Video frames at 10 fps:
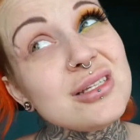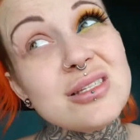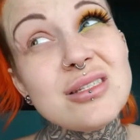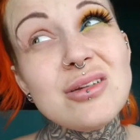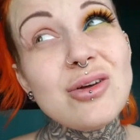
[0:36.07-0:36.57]

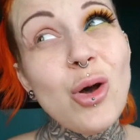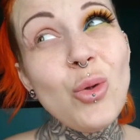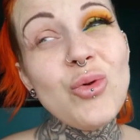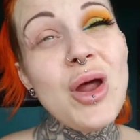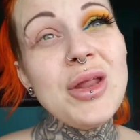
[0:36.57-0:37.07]
Still
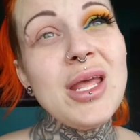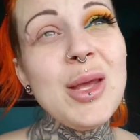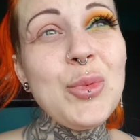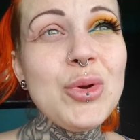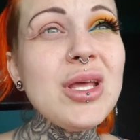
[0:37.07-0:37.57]
cold around
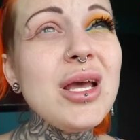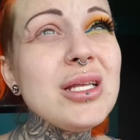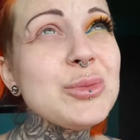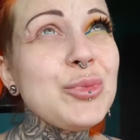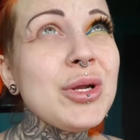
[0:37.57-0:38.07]
here, but yeah,
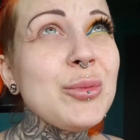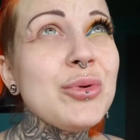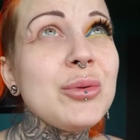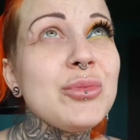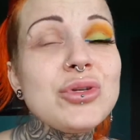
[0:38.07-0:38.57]
it's spring
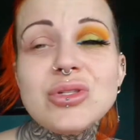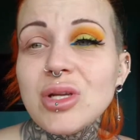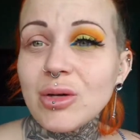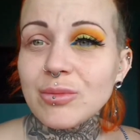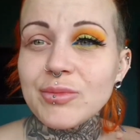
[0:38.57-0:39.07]
pretty much,
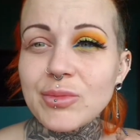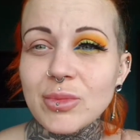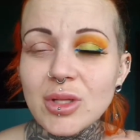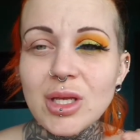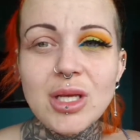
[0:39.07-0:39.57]
so
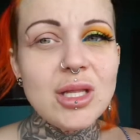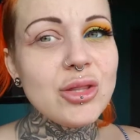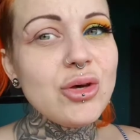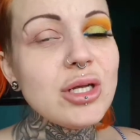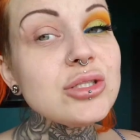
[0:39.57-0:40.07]

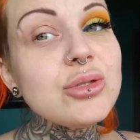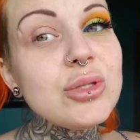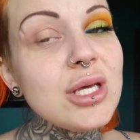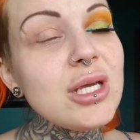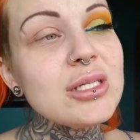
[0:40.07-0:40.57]
thought I'd
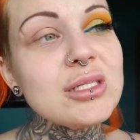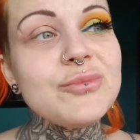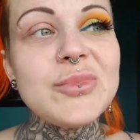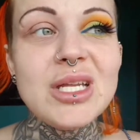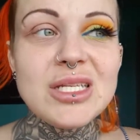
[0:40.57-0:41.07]
do this.
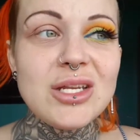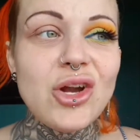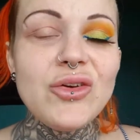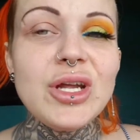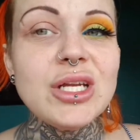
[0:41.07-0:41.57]
And he said
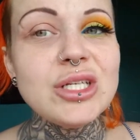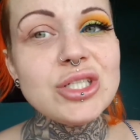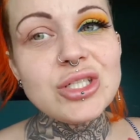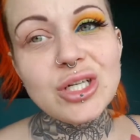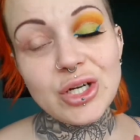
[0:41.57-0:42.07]

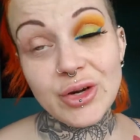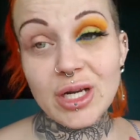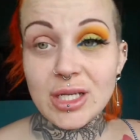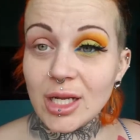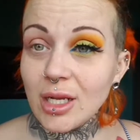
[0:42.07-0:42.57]
orange, green
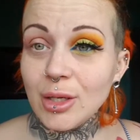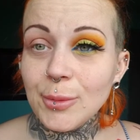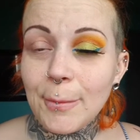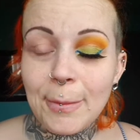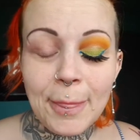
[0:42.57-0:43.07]
and
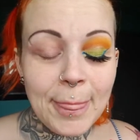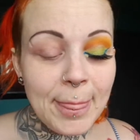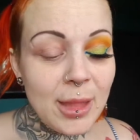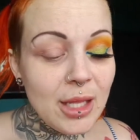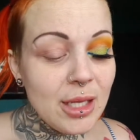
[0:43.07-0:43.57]
yellow.
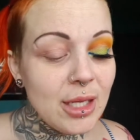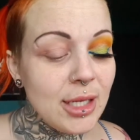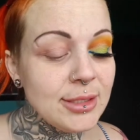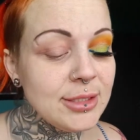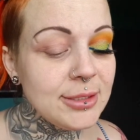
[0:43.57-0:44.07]

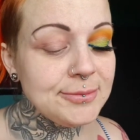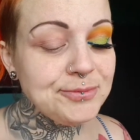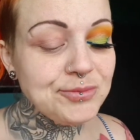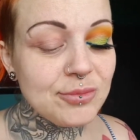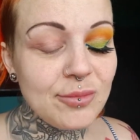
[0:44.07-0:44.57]

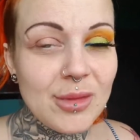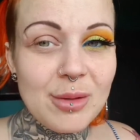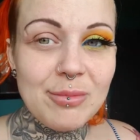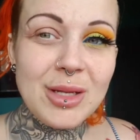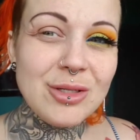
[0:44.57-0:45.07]
And
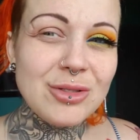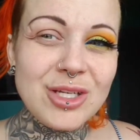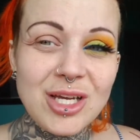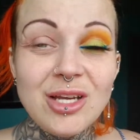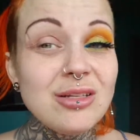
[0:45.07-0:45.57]
my little
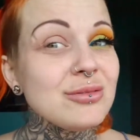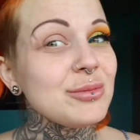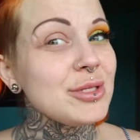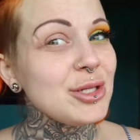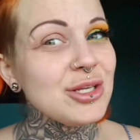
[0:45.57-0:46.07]

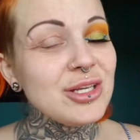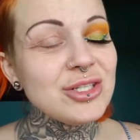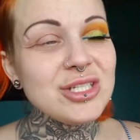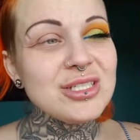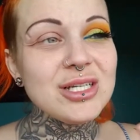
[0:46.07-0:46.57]
girl,
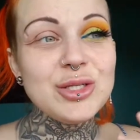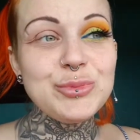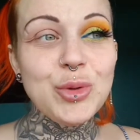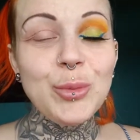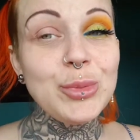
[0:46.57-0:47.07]
she
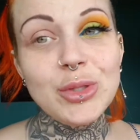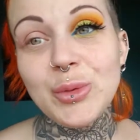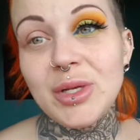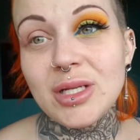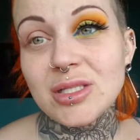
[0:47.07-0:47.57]
said put
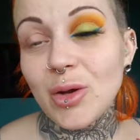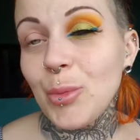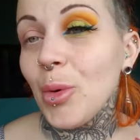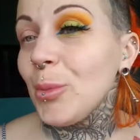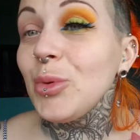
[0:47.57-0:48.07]
blue in it, so I'll
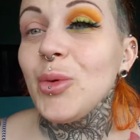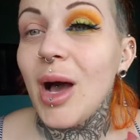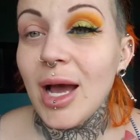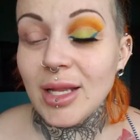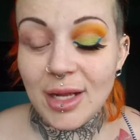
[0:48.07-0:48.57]
put blue
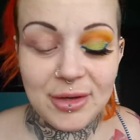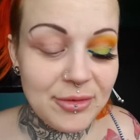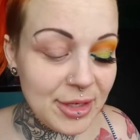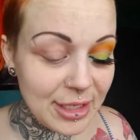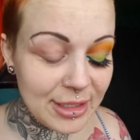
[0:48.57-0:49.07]

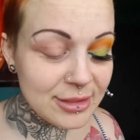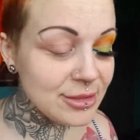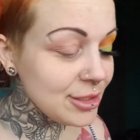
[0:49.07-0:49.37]
eyeliner in it.